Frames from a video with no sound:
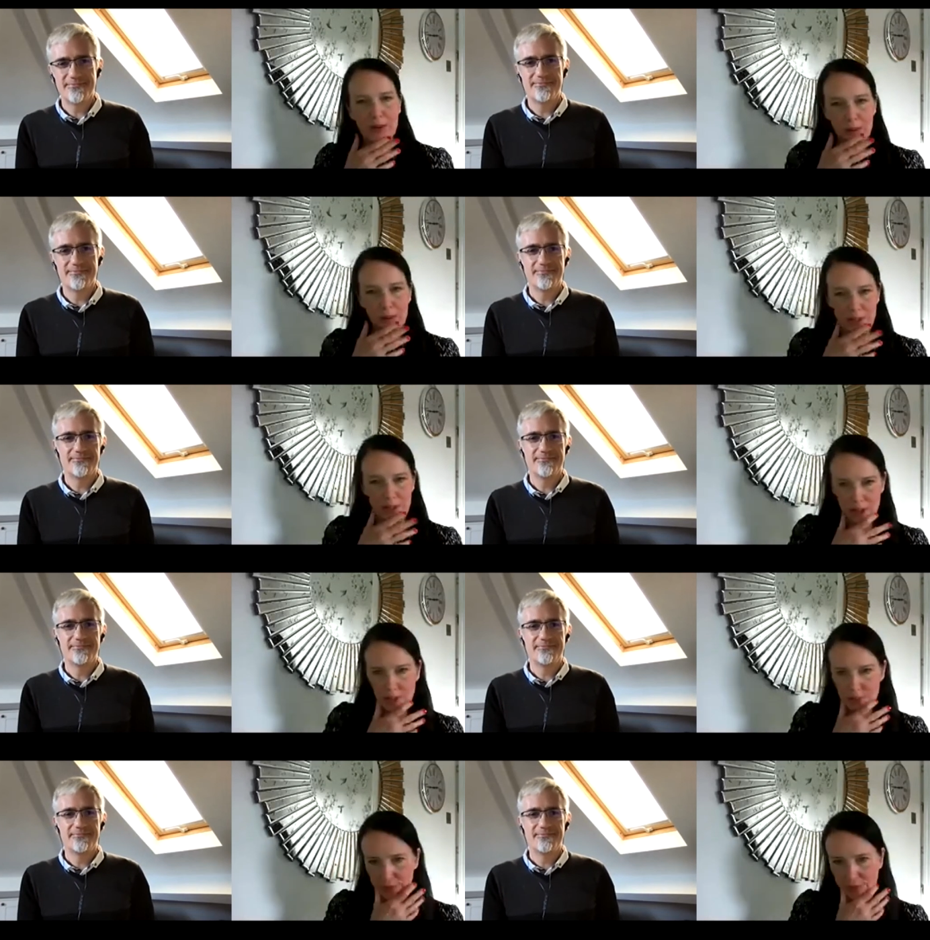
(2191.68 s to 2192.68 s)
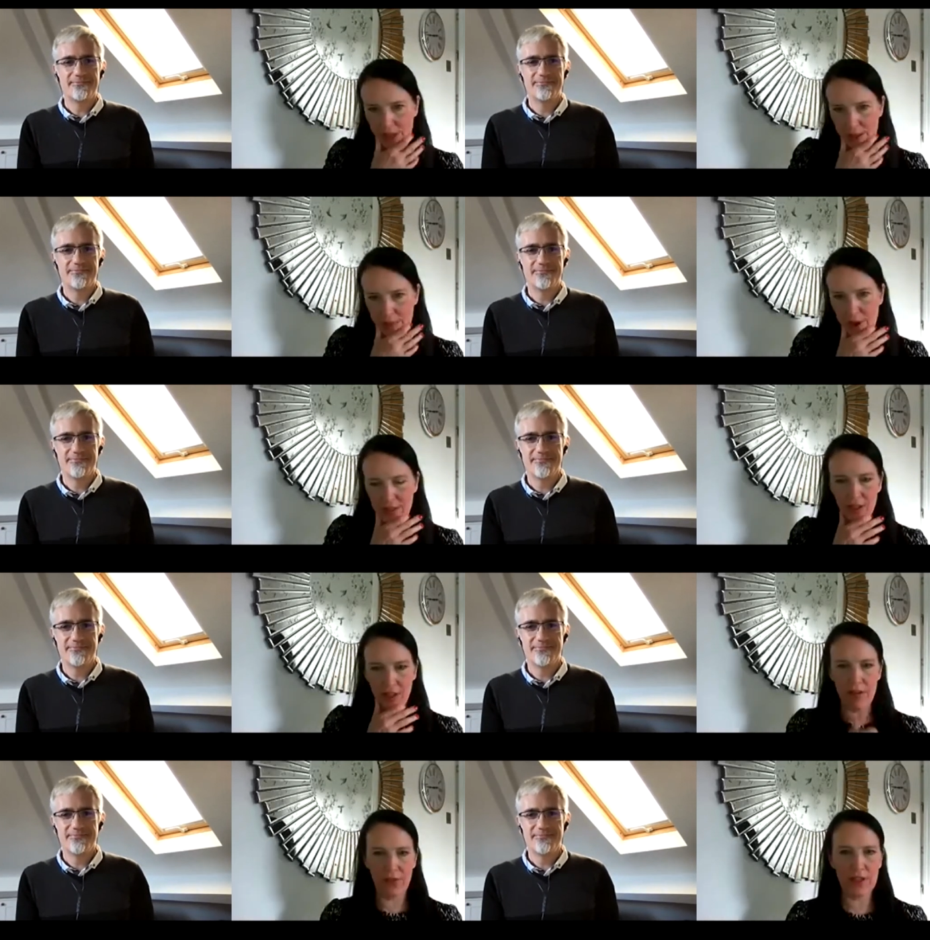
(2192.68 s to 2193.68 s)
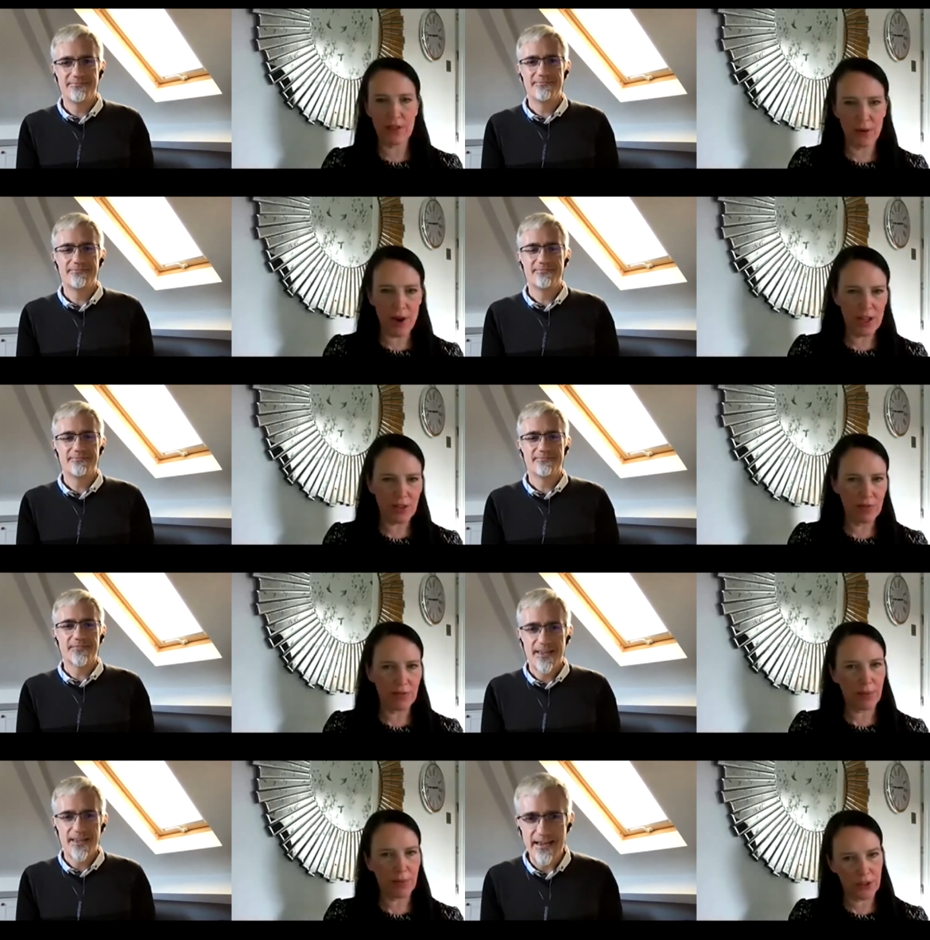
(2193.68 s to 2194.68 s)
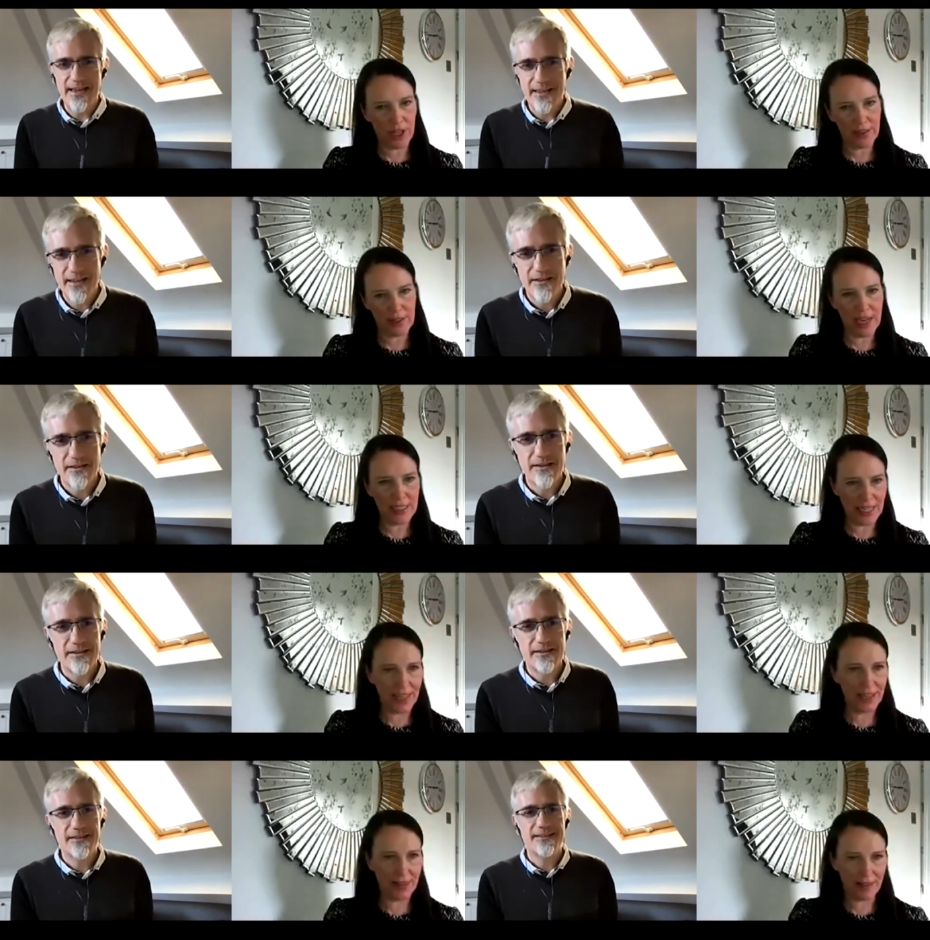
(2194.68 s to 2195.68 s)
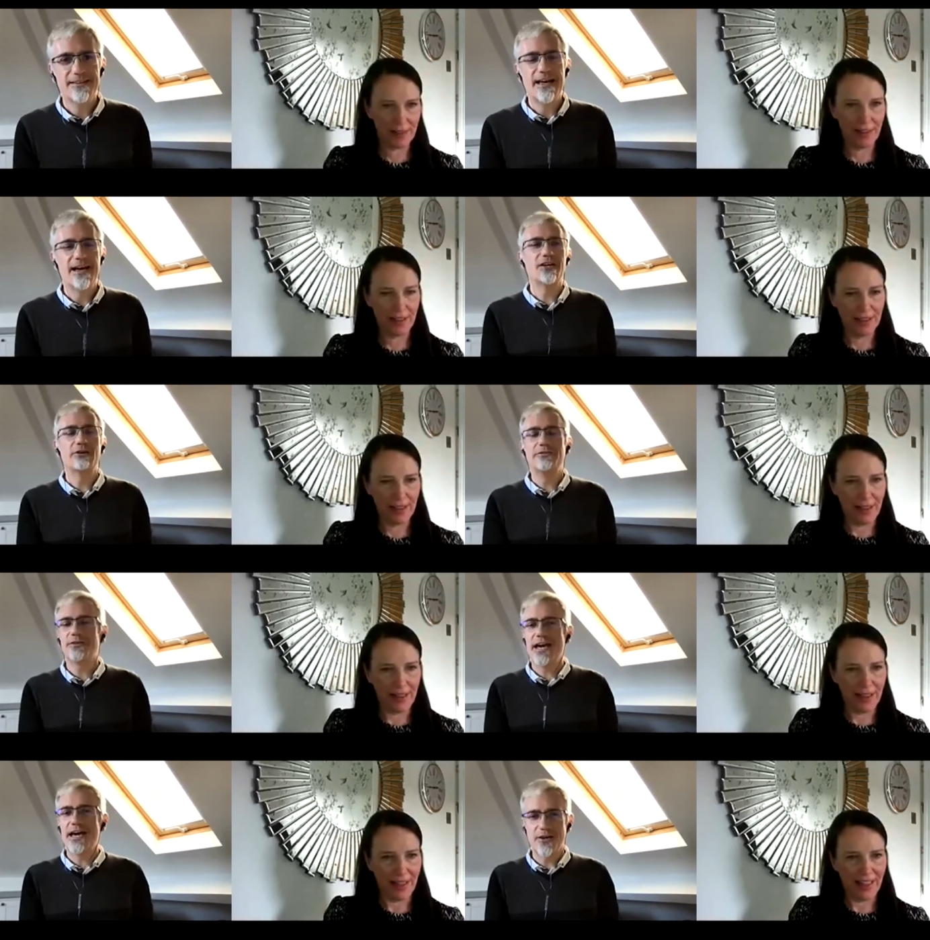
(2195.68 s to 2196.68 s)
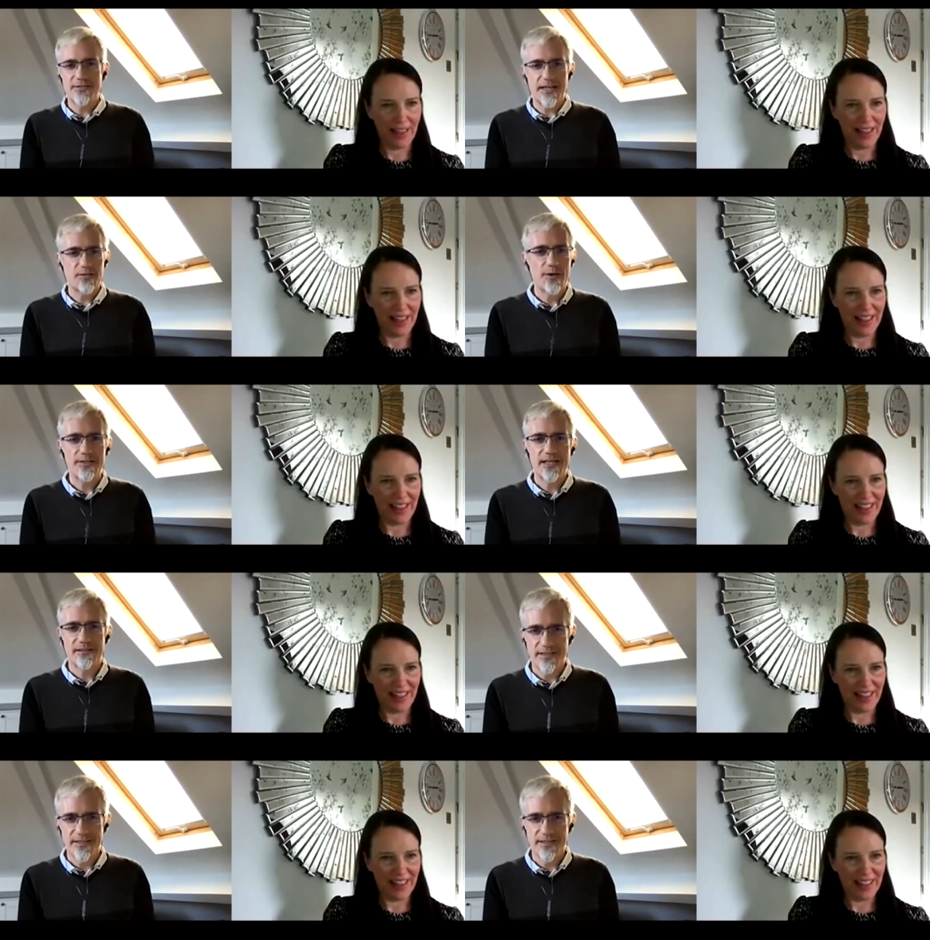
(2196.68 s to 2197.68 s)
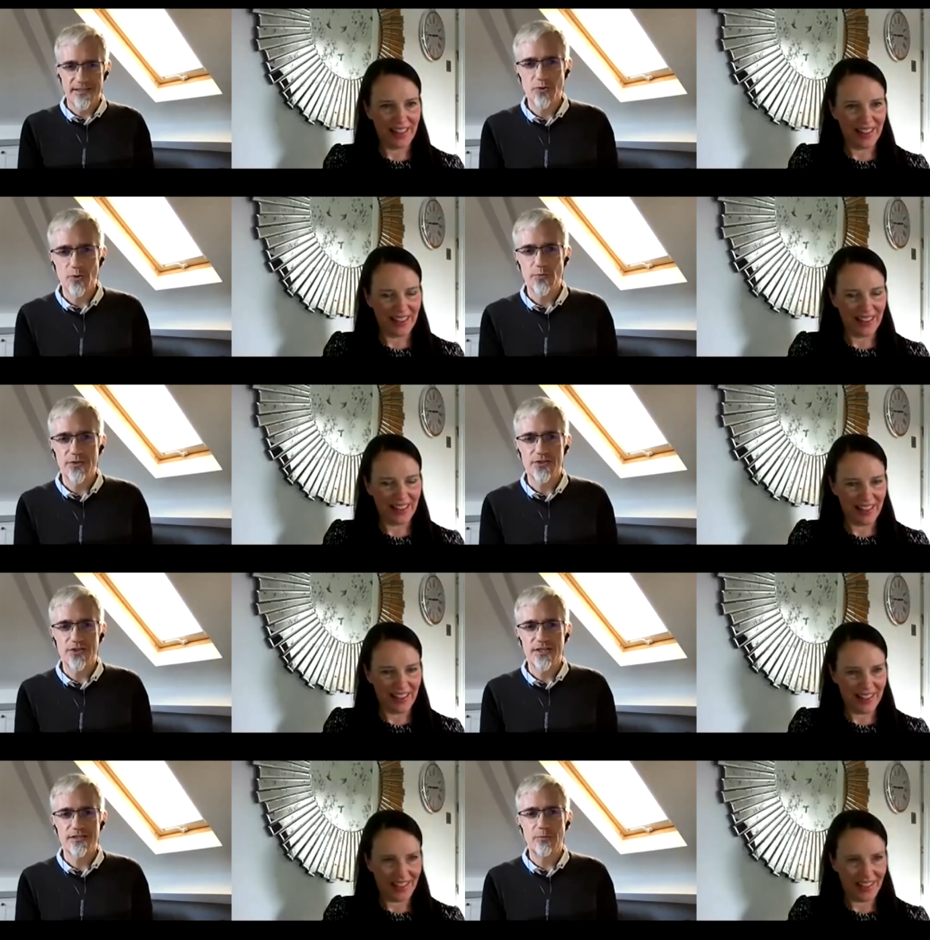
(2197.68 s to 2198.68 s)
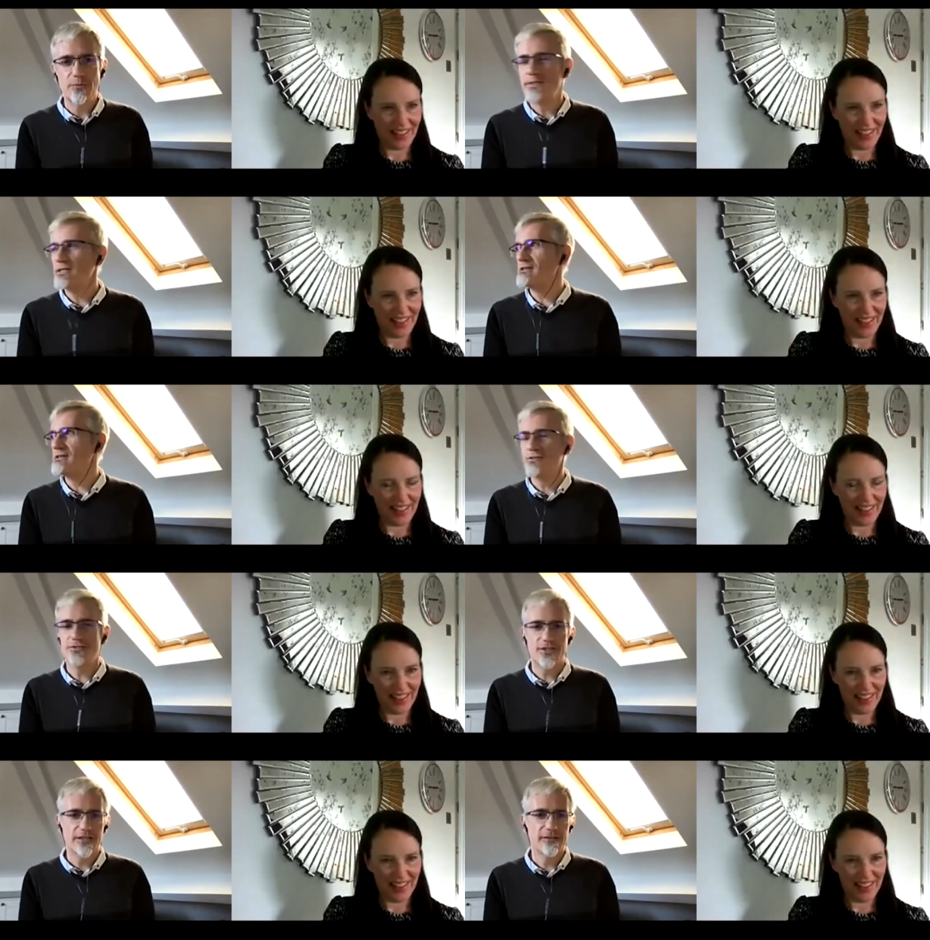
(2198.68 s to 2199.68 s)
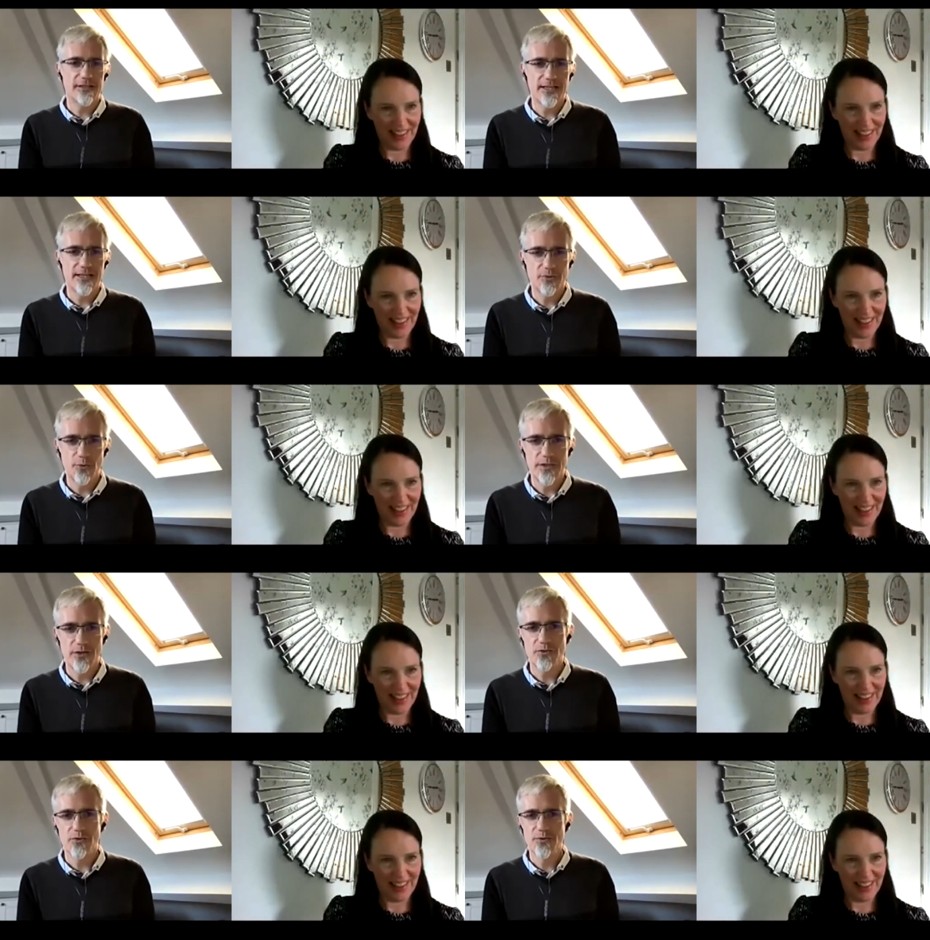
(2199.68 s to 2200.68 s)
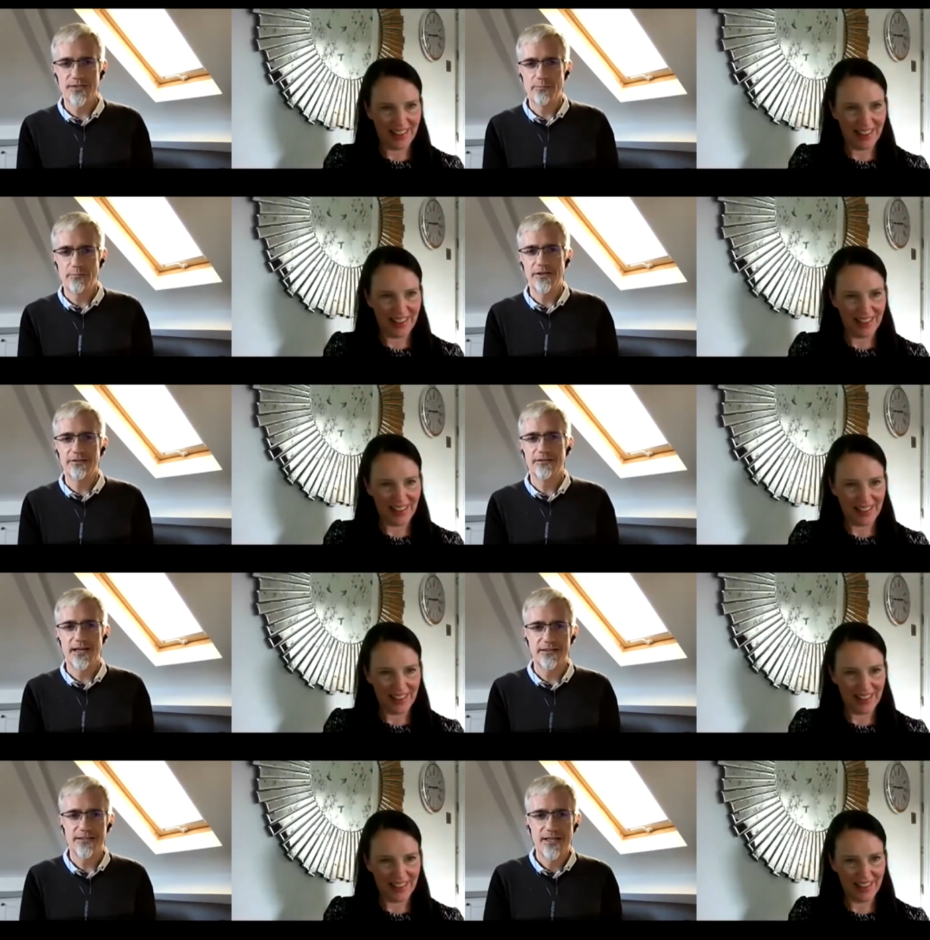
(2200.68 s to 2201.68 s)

Speaker 1: in terms of um, where to go for inspiration for projects and ideas?
Speaker 2: Uh, go and look at Echoes XYZ, I think it's called, which is a company that does geolocated audio tours. They're brilliant, and